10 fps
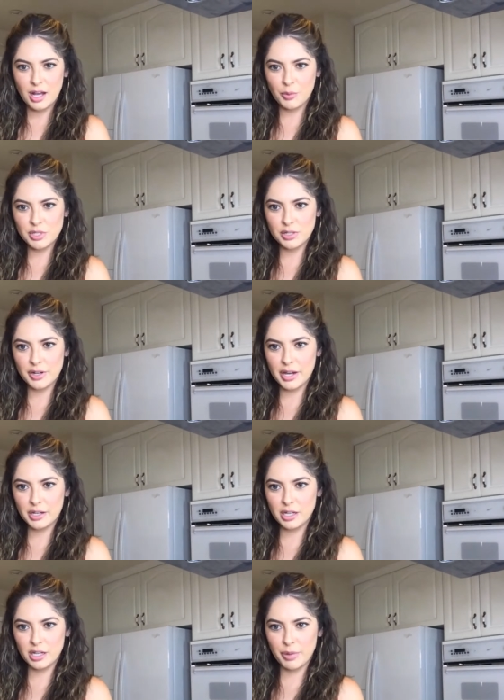I want to learn how
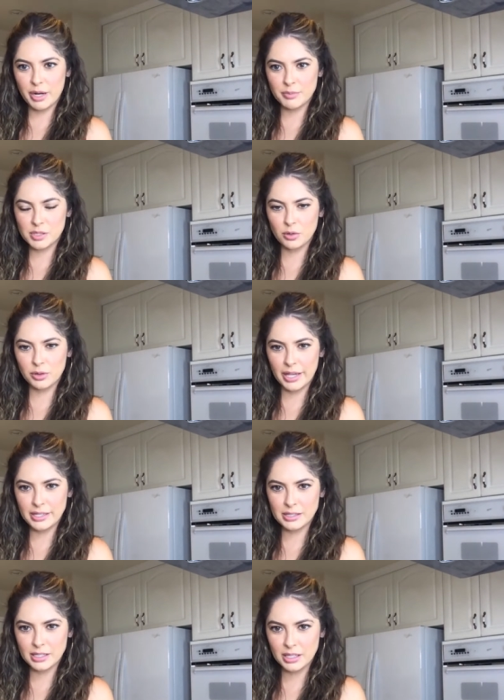to cook, but I'm so
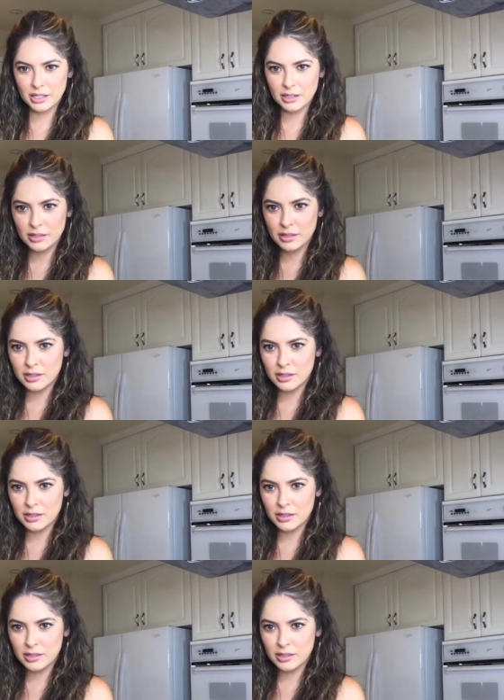lazy.